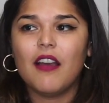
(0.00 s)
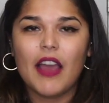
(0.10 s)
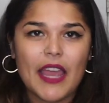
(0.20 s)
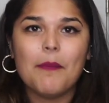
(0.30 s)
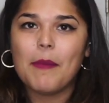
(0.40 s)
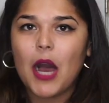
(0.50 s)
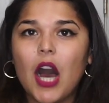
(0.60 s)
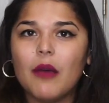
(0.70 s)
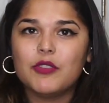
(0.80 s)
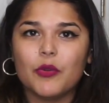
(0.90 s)
a
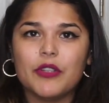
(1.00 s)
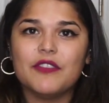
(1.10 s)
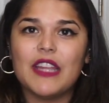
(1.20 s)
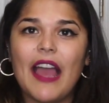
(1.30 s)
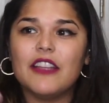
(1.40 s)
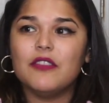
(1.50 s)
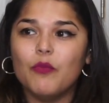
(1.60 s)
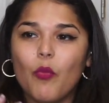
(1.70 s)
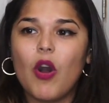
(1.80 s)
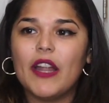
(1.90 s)
mom, sort of say. I
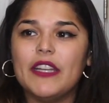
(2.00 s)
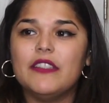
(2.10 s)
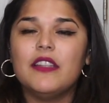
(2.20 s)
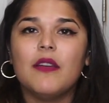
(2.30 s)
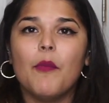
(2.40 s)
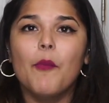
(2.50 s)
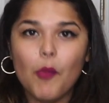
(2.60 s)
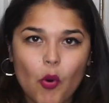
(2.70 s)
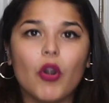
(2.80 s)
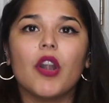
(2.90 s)
wanted
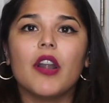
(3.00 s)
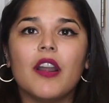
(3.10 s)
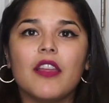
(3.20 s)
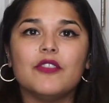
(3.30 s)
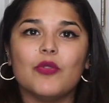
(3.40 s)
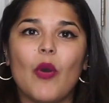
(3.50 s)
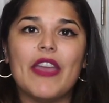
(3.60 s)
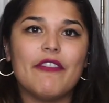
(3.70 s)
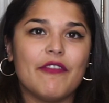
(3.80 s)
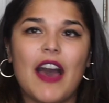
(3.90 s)
more. So
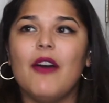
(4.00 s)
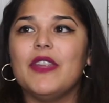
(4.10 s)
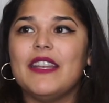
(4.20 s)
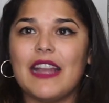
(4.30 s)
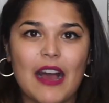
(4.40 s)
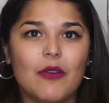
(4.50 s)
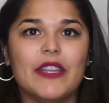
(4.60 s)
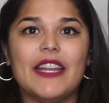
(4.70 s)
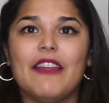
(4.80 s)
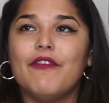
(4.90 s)
I found an
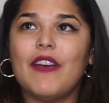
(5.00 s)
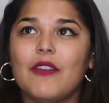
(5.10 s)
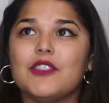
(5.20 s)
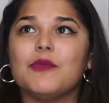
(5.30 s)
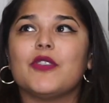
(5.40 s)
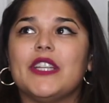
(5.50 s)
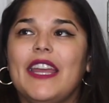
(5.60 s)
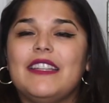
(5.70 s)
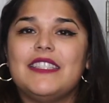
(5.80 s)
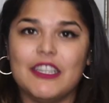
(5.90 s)
outlet. I found some
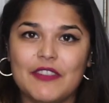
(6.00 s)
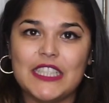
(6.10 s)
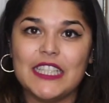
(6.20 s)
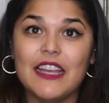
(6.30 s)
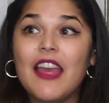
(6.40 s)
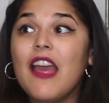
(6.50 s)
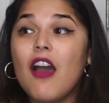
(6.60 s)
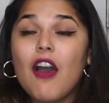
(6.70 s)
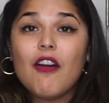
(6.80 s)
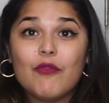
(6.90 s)
creativity,
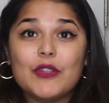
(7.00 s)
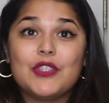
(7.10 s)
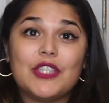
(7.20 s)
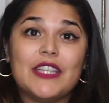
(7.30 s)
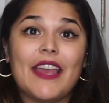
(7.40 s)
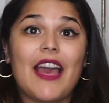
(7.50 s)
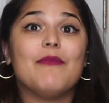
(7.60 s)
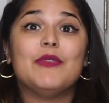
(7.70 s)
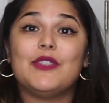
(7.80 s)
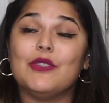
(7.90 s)
of which today
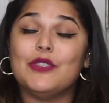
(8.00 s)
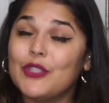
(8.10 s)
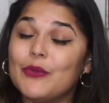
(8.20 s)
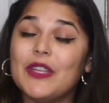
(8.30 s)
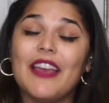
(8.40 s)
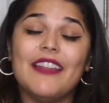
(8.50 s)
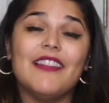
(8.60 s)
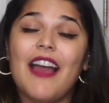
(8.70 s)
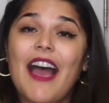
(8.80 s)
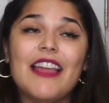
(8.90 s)
I'm still doing,
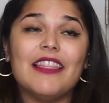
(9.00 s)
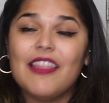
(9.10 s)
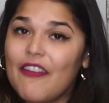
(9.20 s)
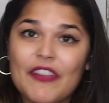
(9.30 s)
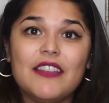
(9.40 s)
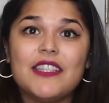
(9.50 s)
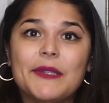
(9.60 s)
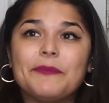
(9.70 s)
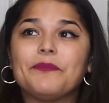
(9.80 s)
and I love it.